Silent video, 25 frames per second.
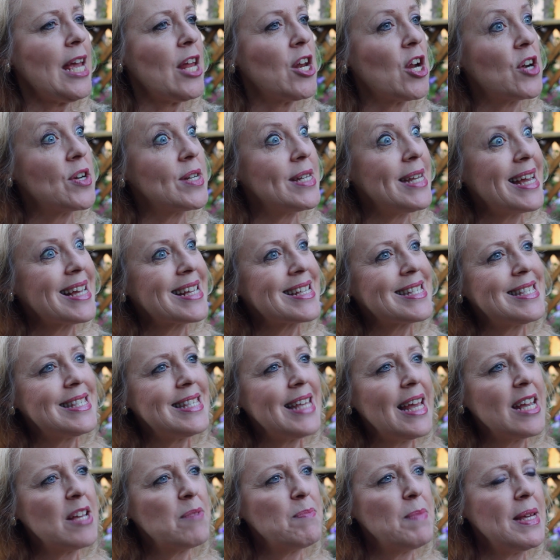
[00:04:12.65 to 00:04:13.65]
In our next
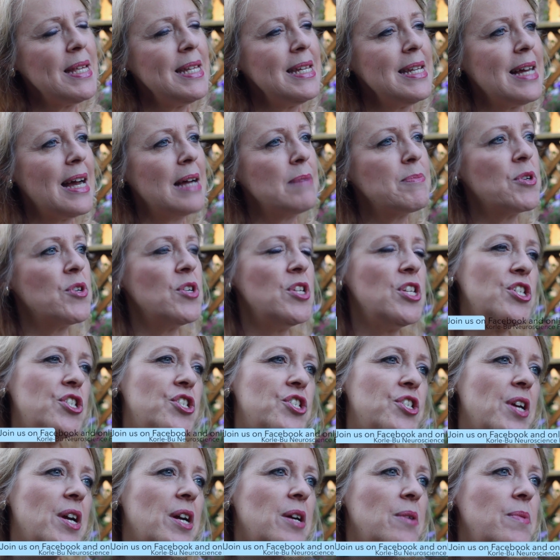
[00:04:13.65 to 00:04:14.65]
segment, I'm going to
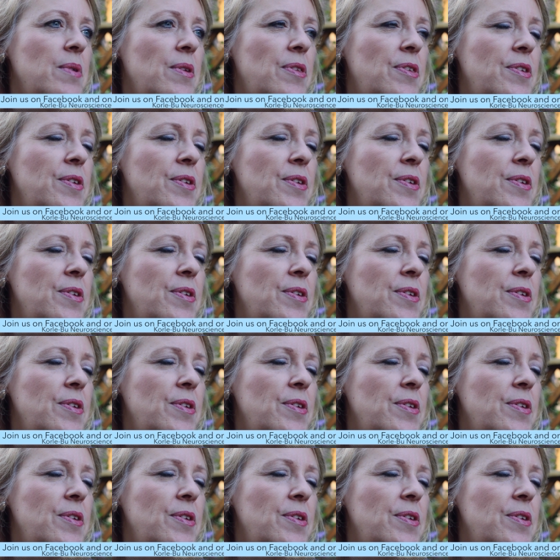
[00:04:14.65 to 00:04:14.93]
share with